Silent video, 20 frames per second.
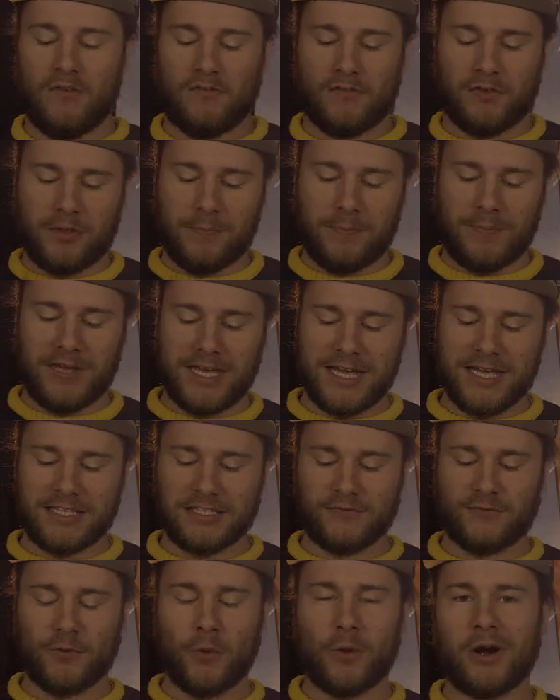for the
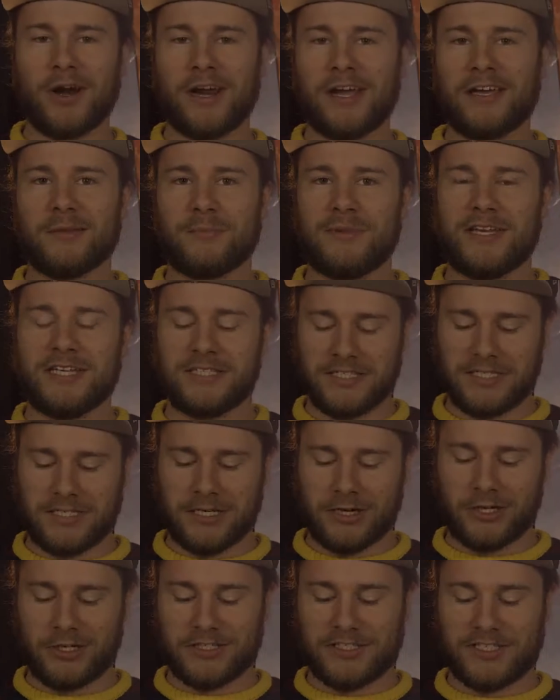PS4 and the
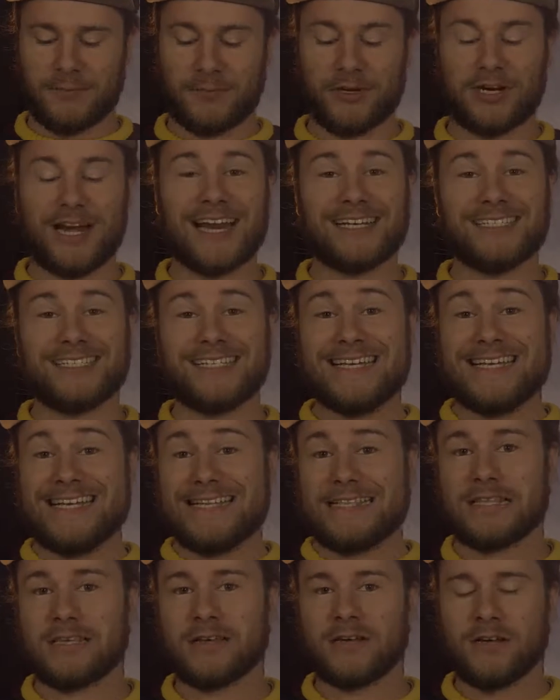PC on December
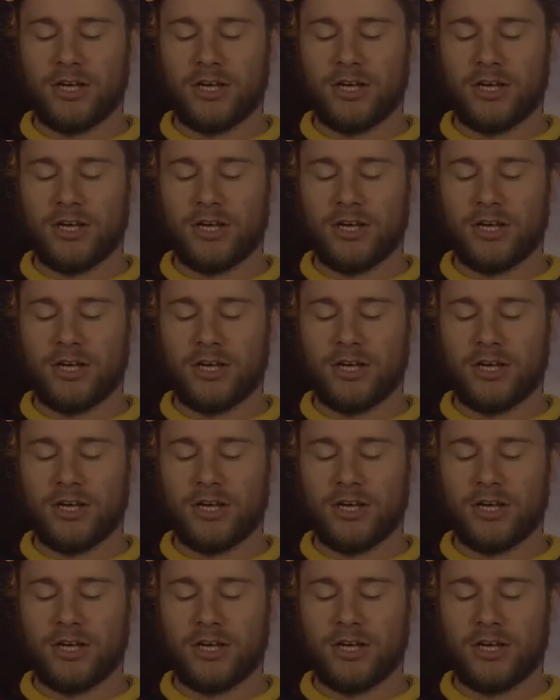19th.